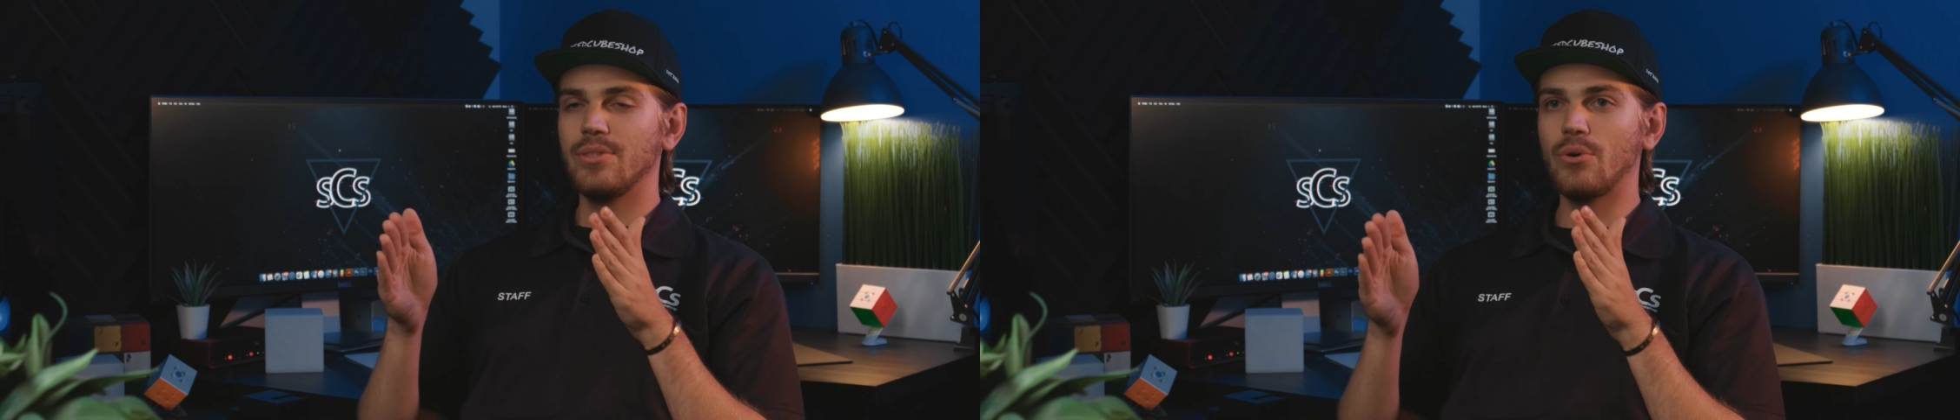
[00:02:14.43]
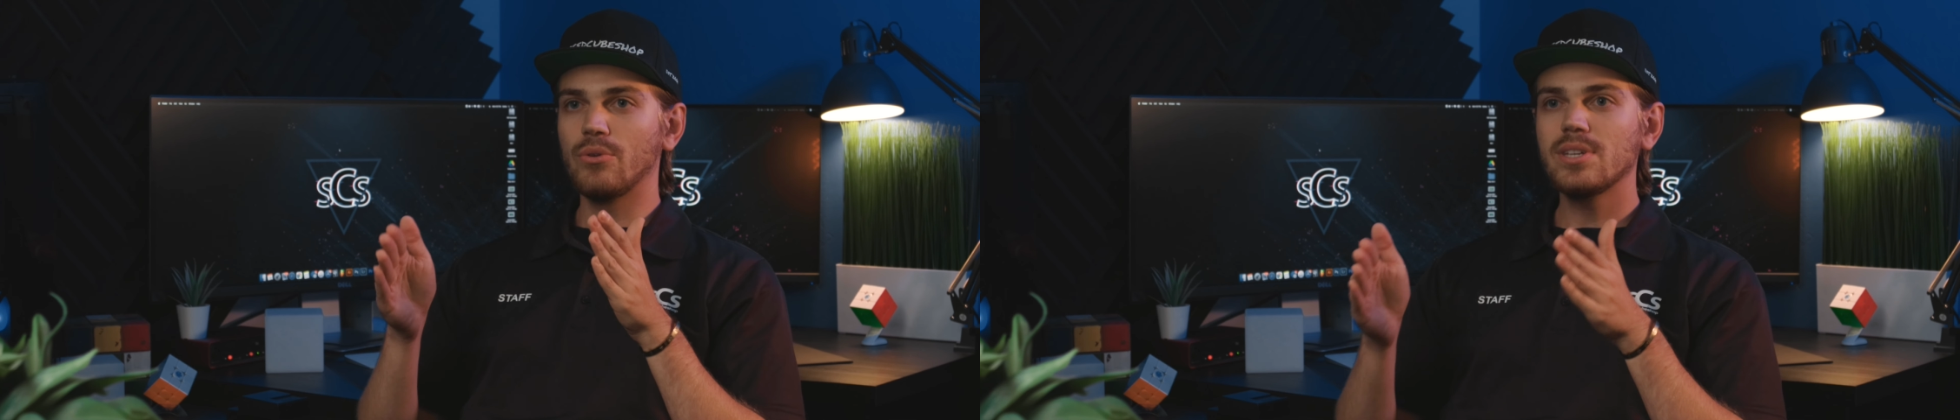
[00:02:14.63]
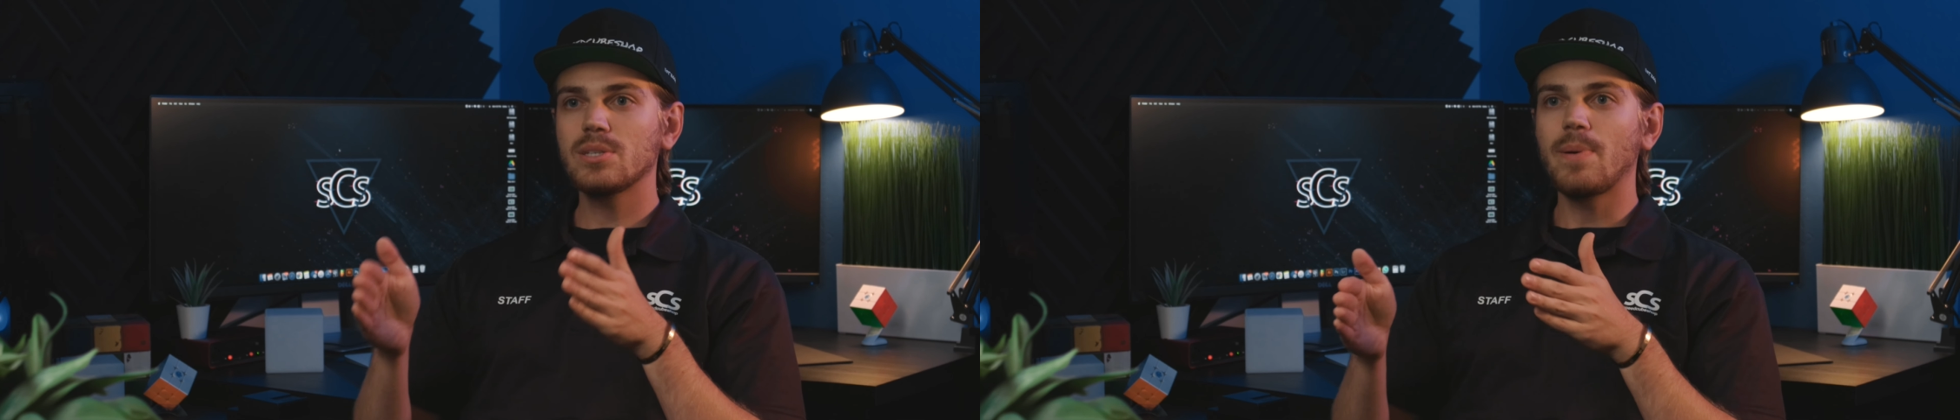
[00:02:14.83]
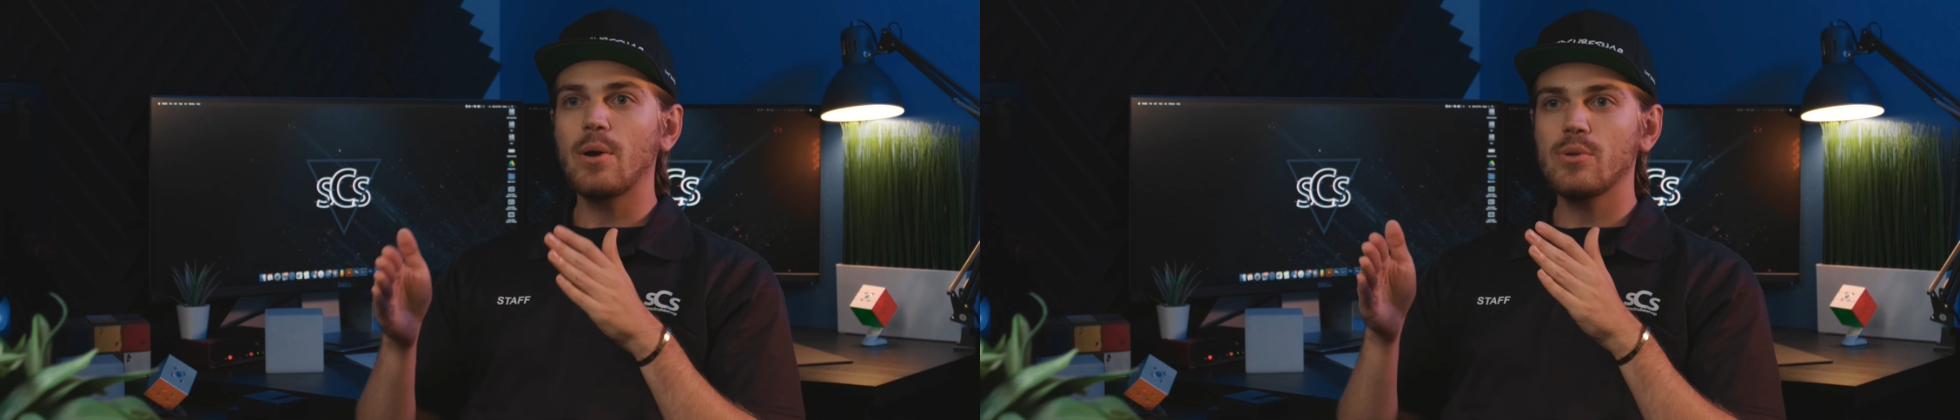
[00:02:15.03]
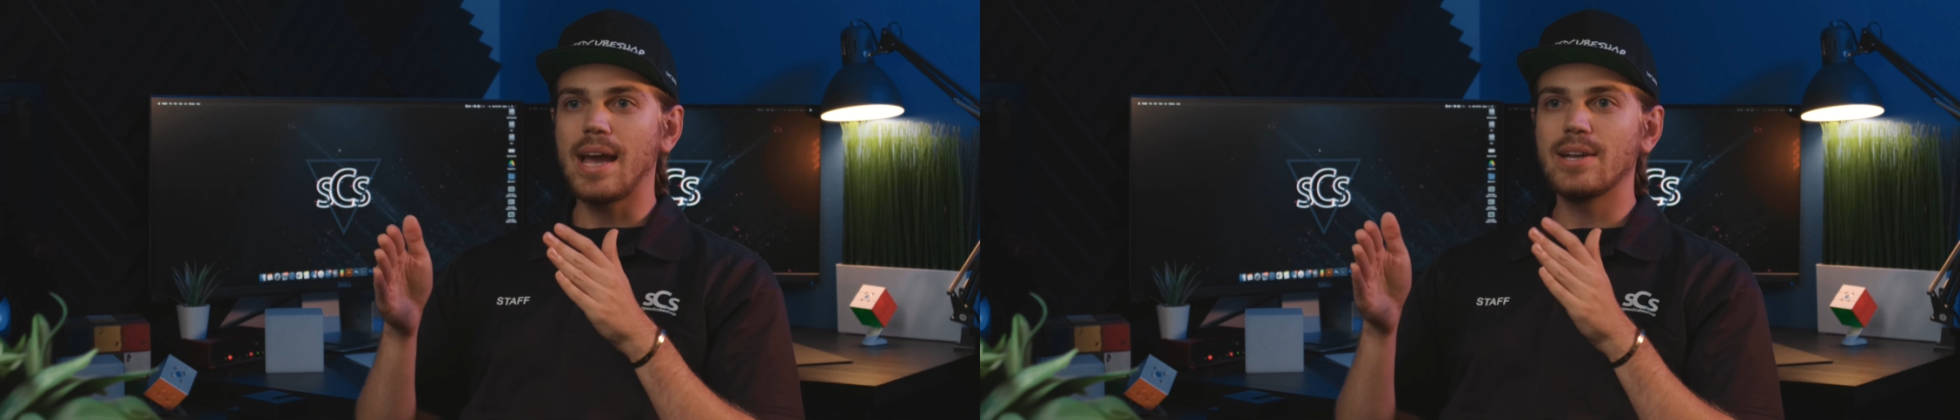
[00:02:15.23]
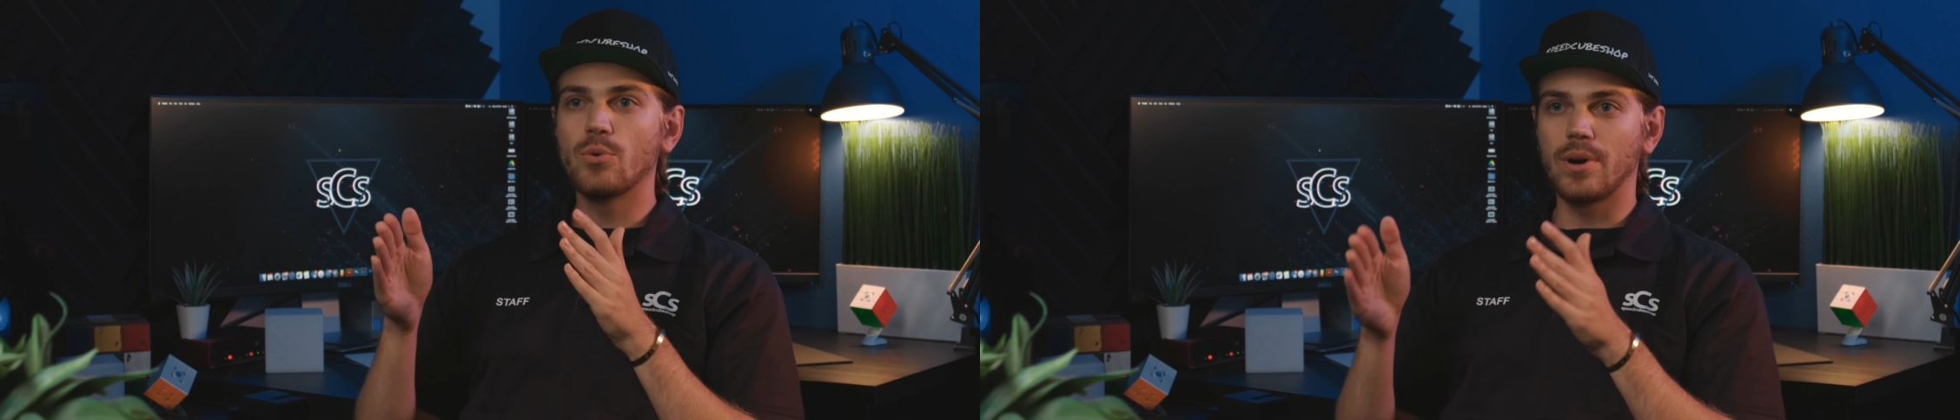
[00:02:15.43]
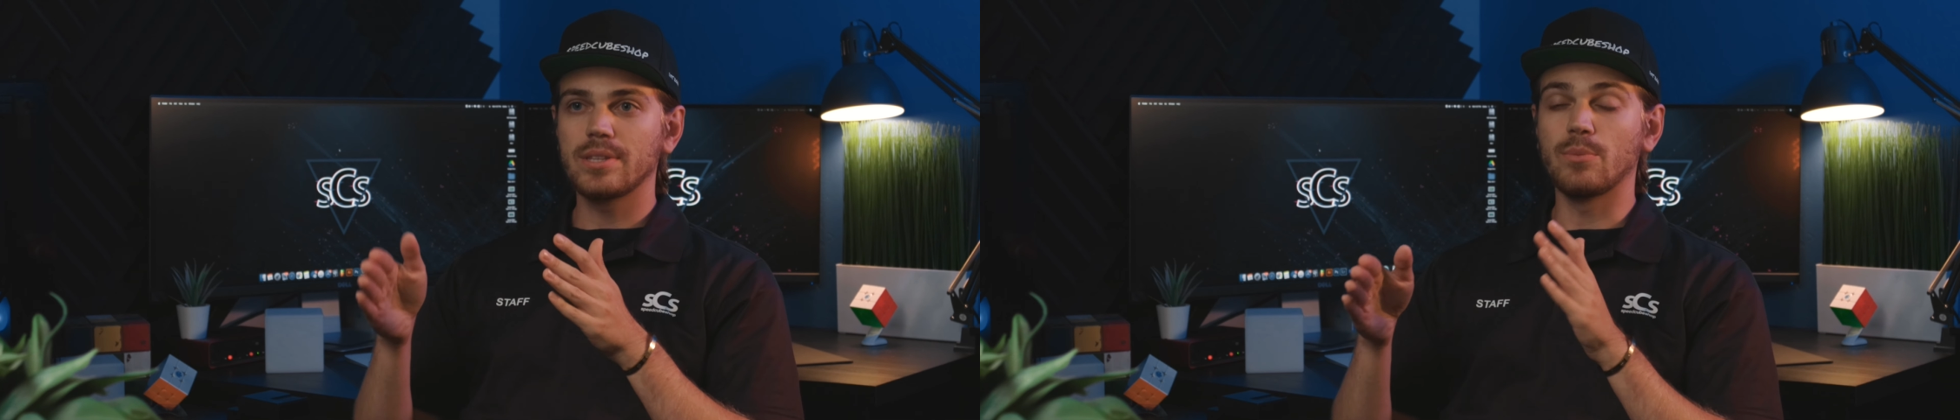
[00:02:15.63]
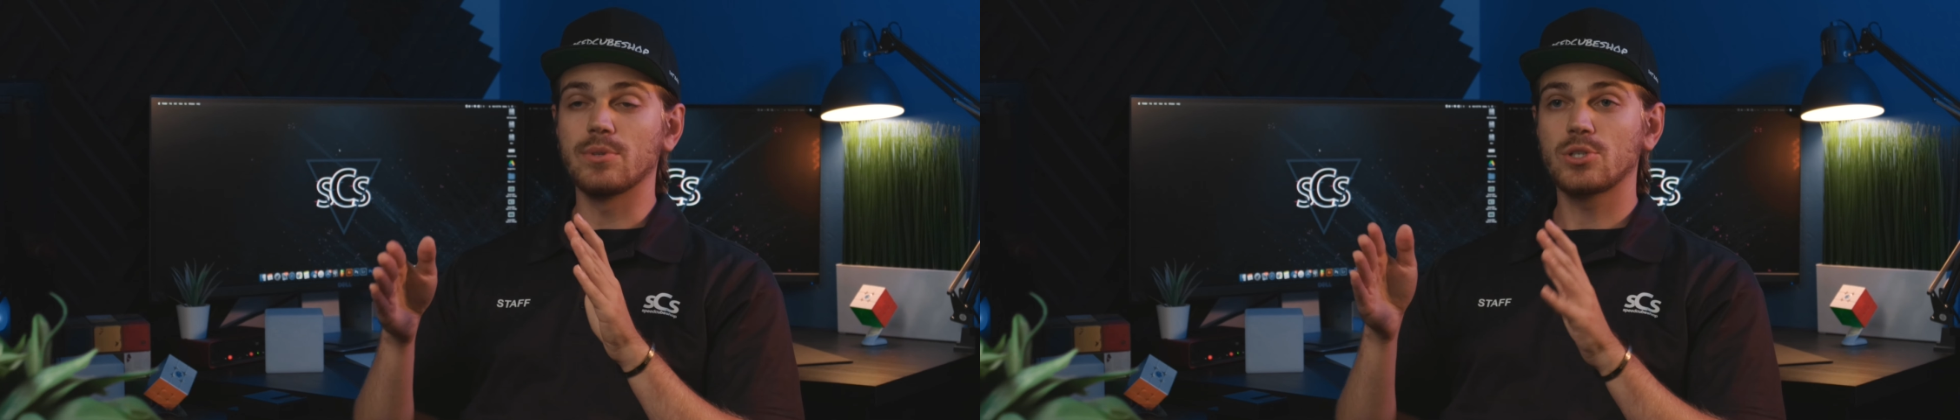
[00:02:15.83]
the only spot I really had to
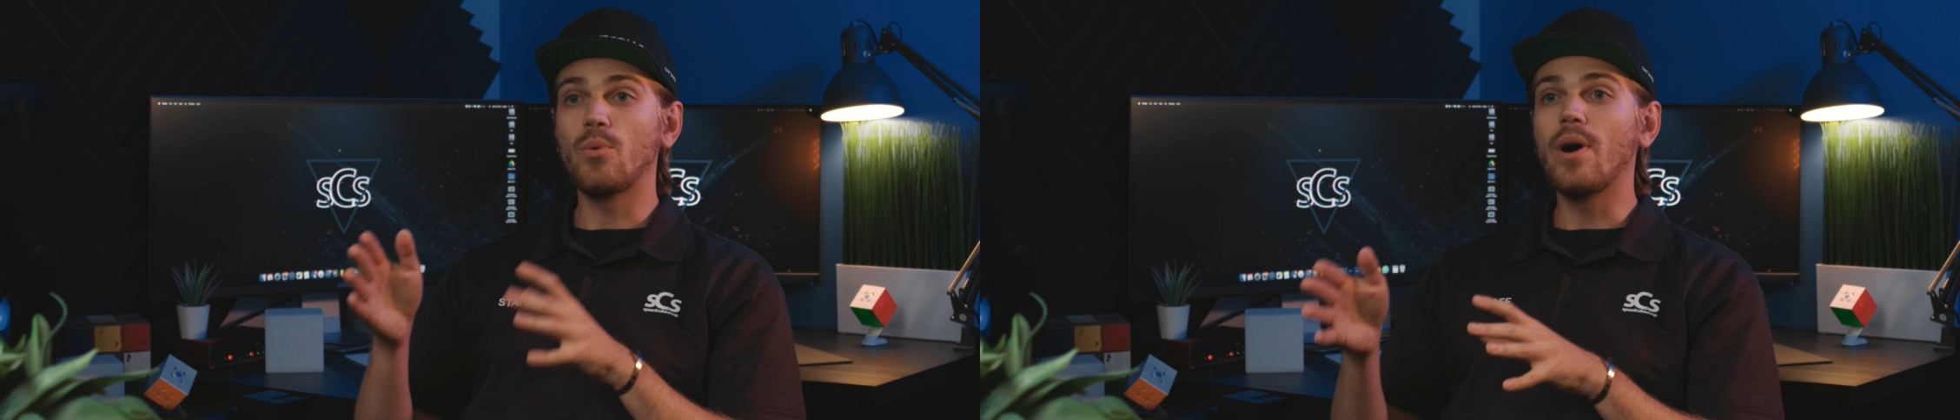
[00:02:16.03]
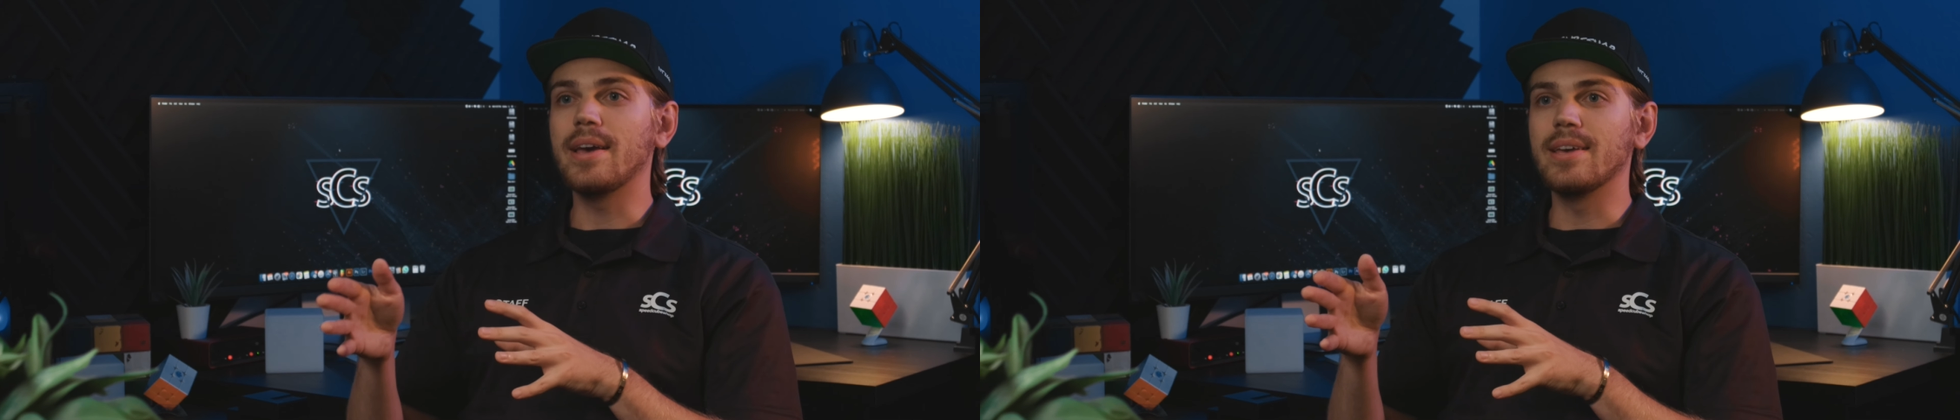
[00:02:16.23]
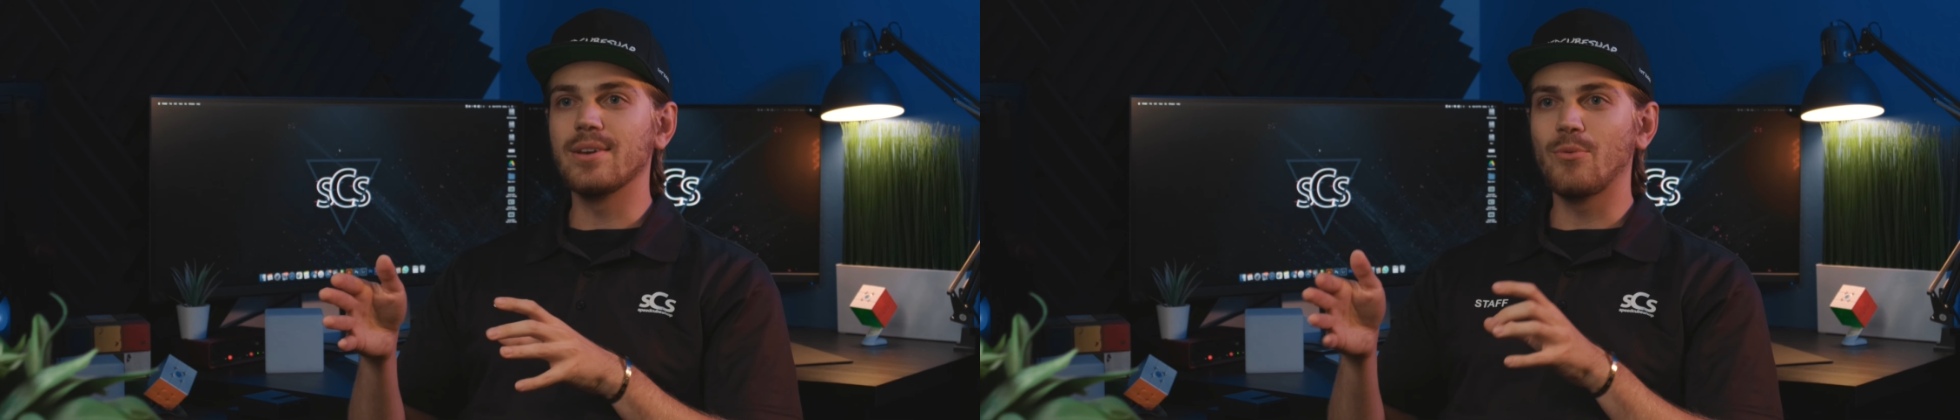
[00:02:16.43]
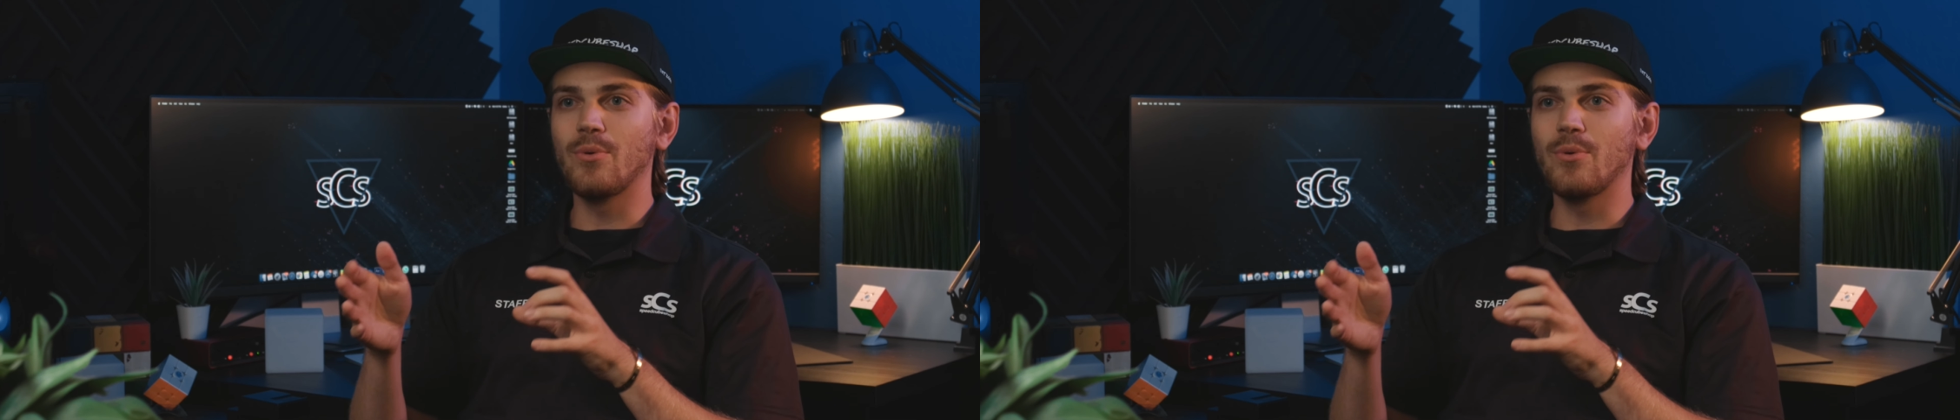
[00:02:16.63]
work that was quiet